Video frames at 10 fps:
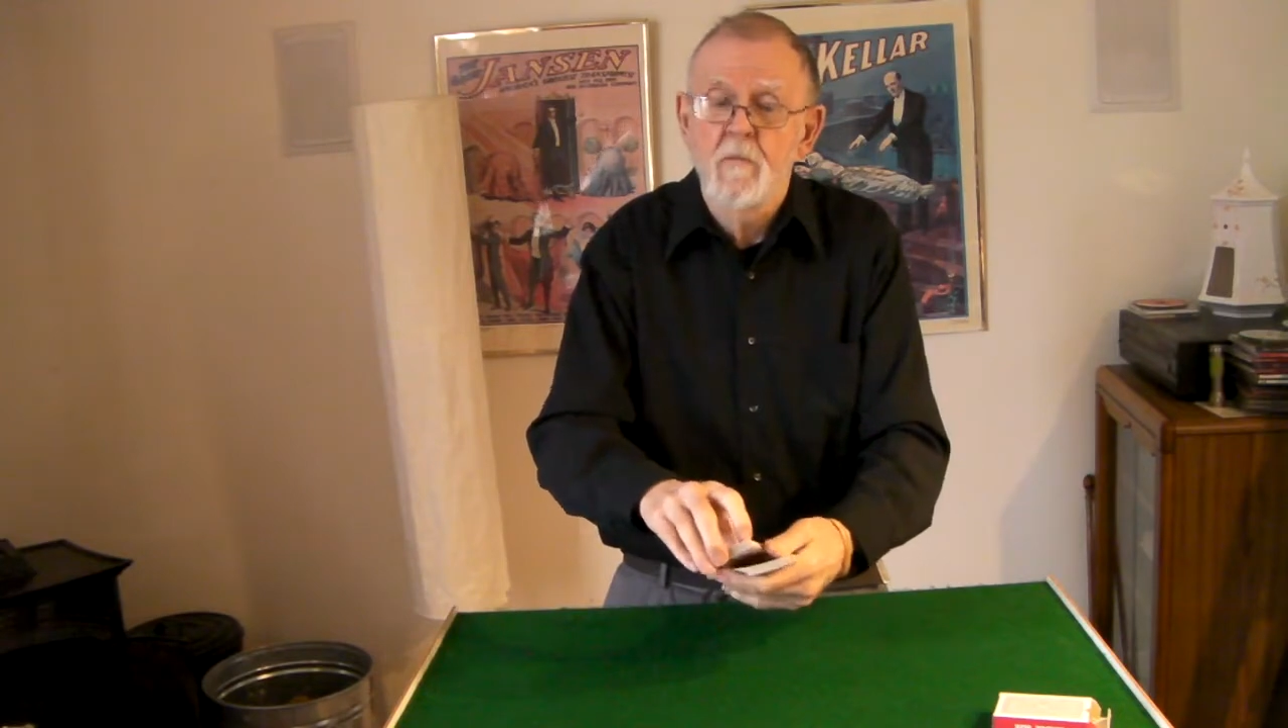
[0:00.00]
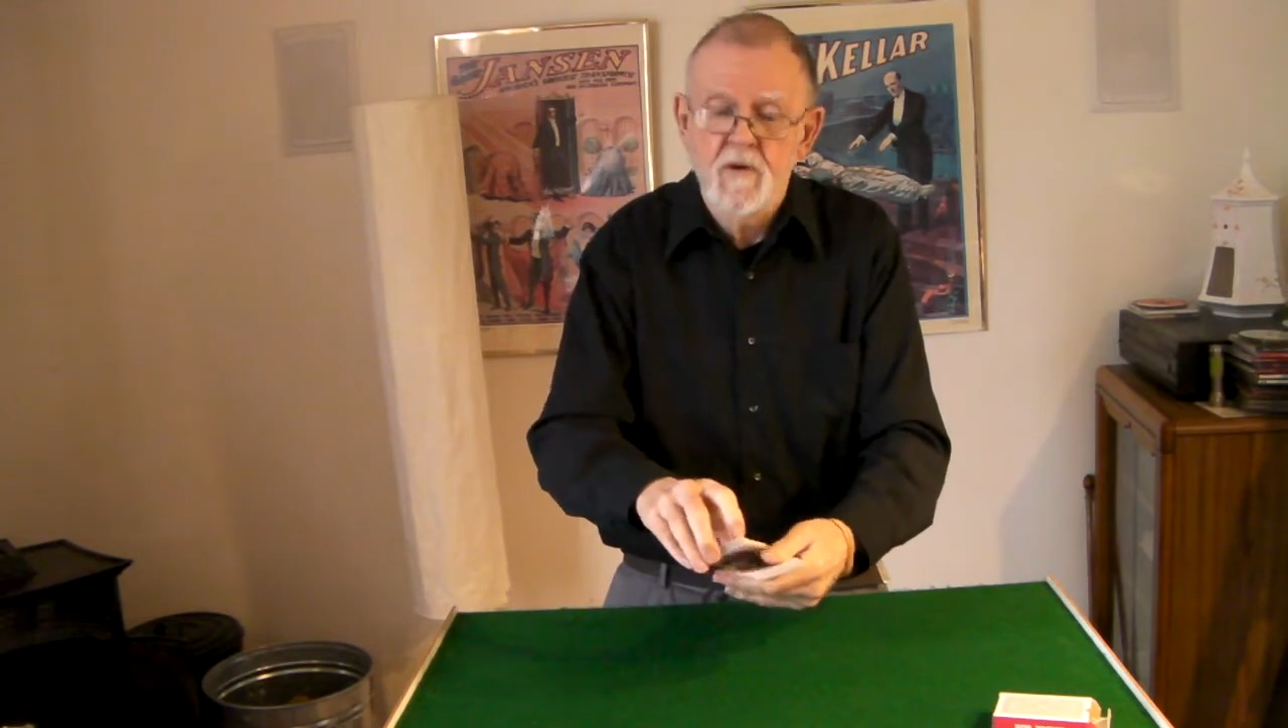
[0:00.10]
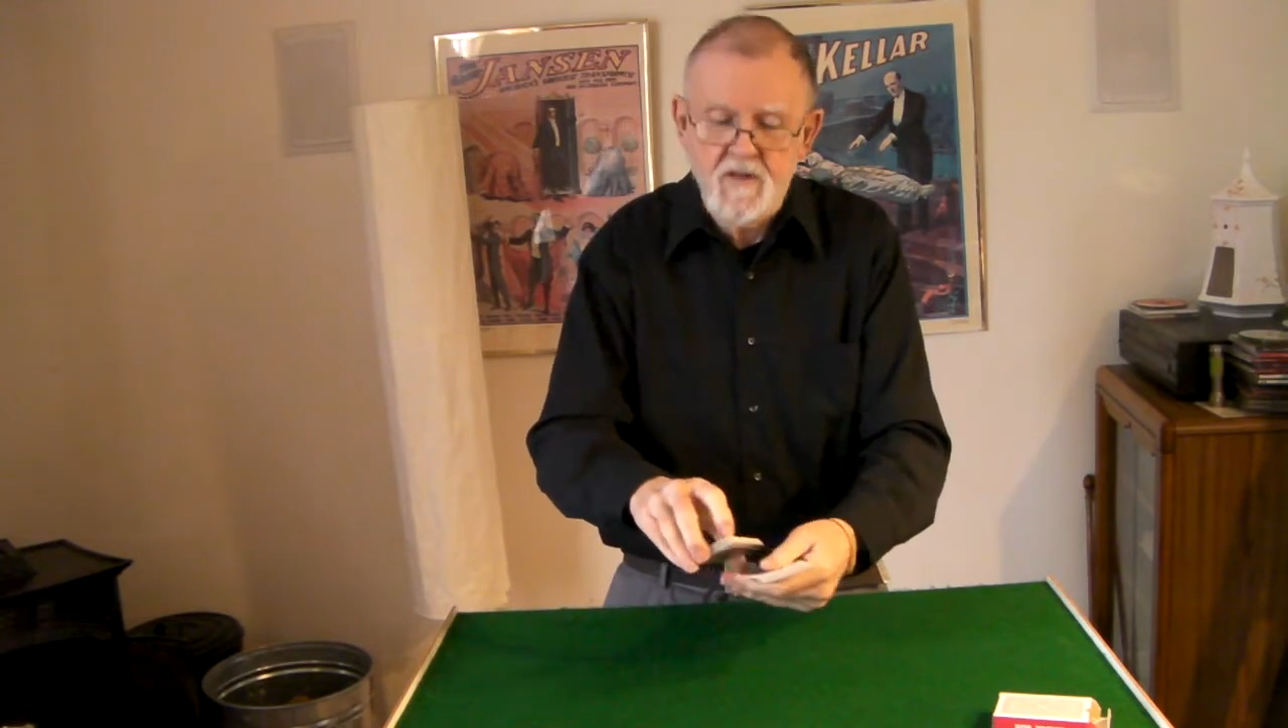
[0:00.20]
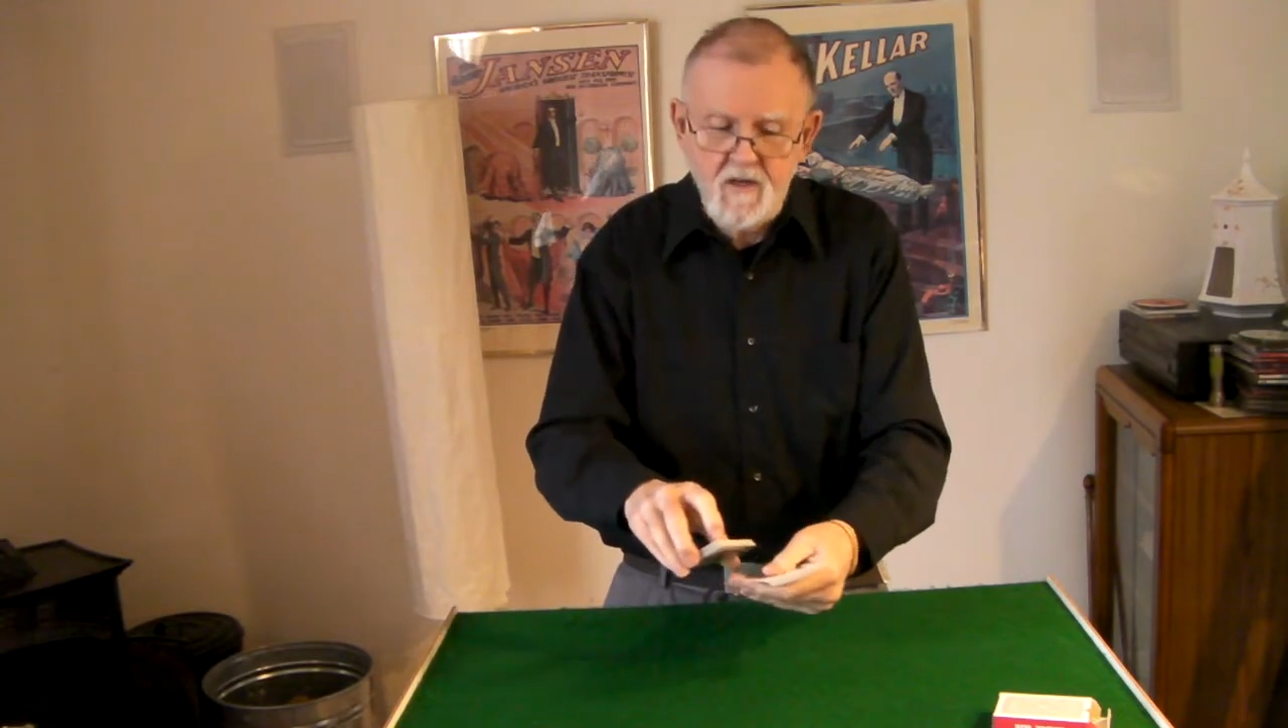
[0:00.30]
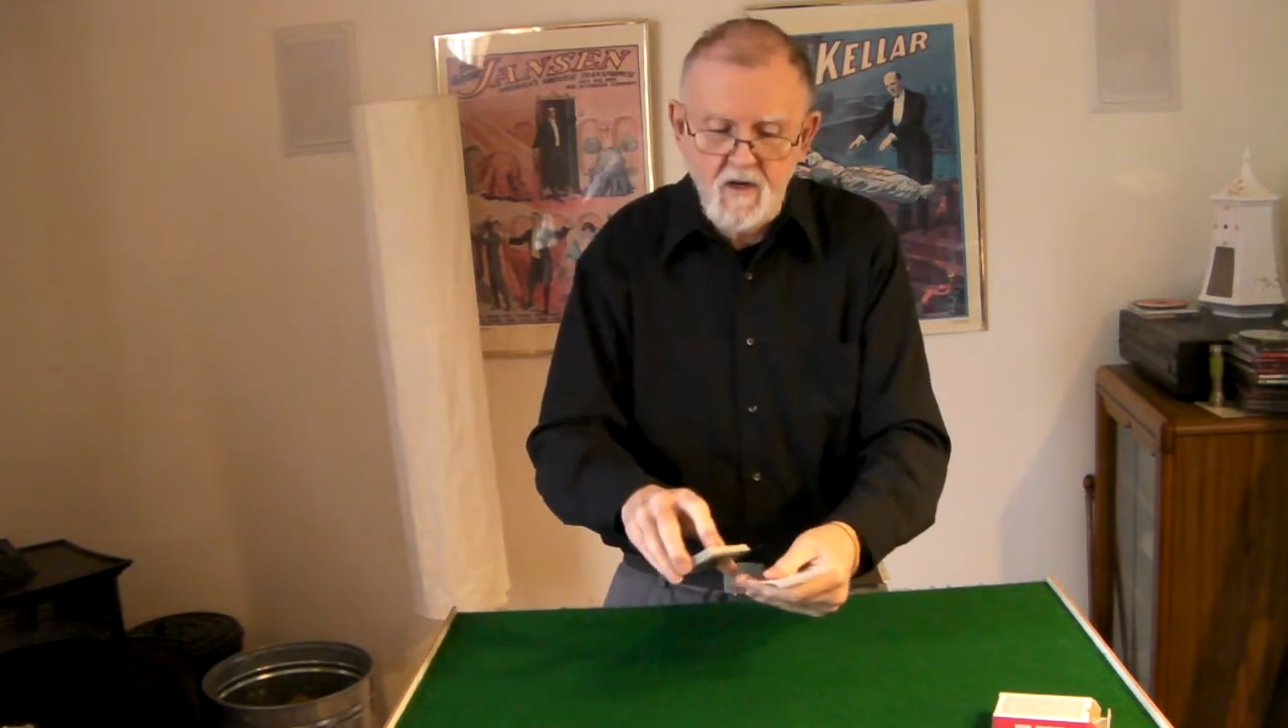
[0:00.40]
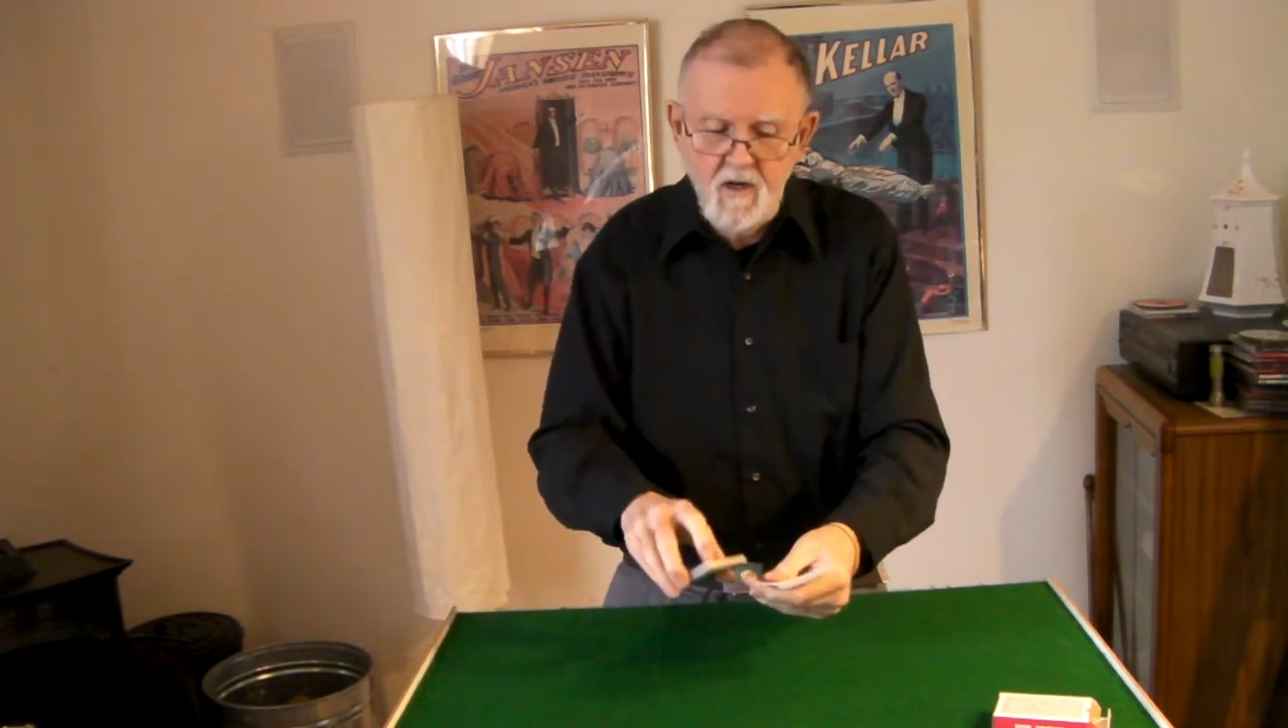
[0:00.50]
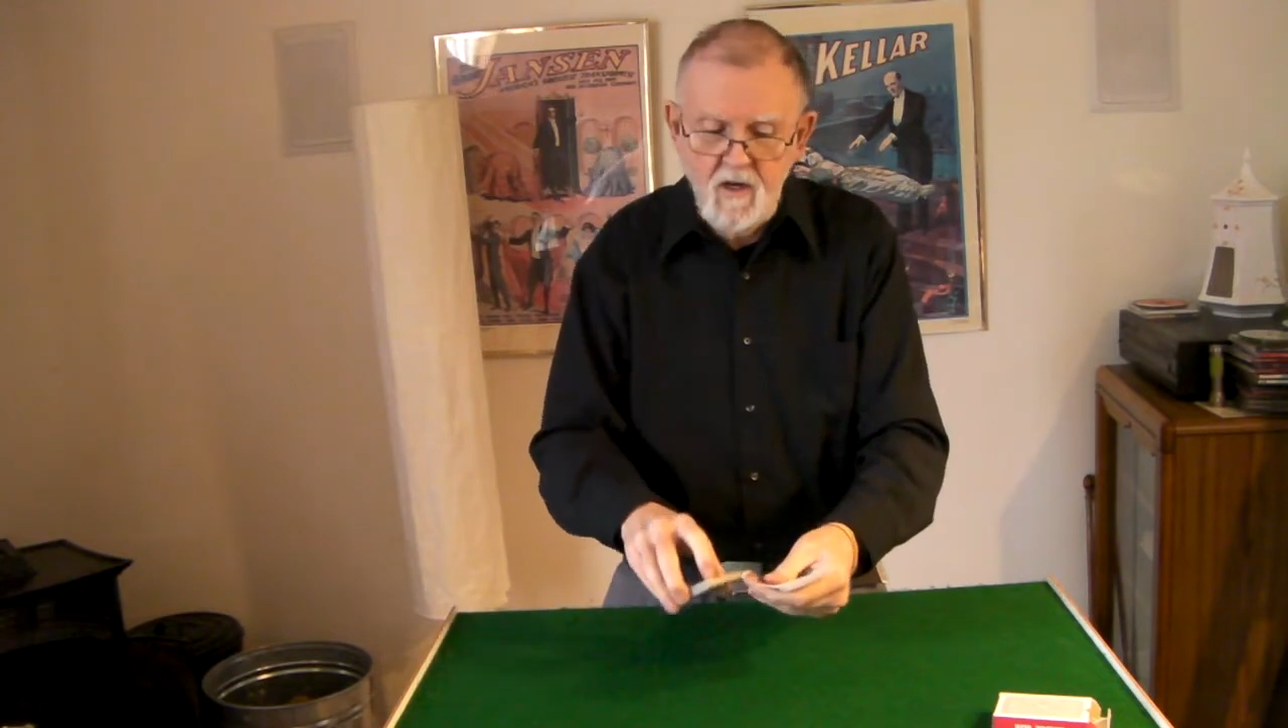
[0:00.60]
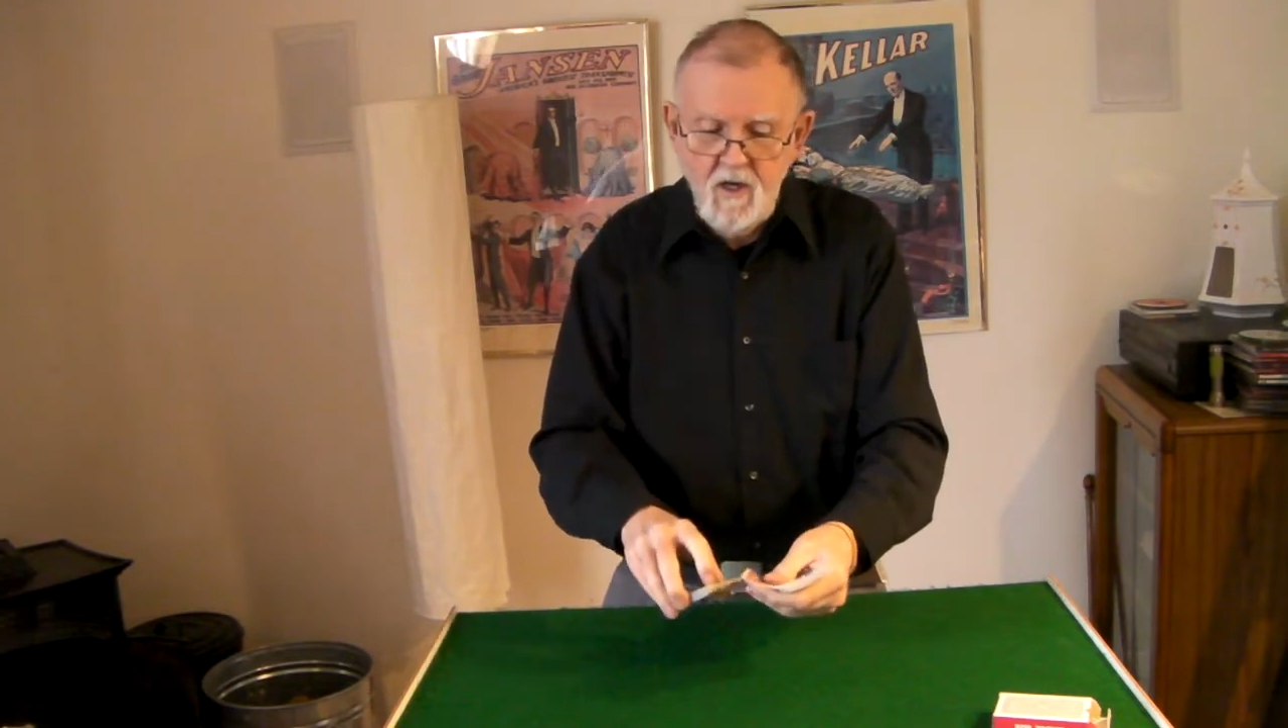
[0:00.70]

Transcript: right there.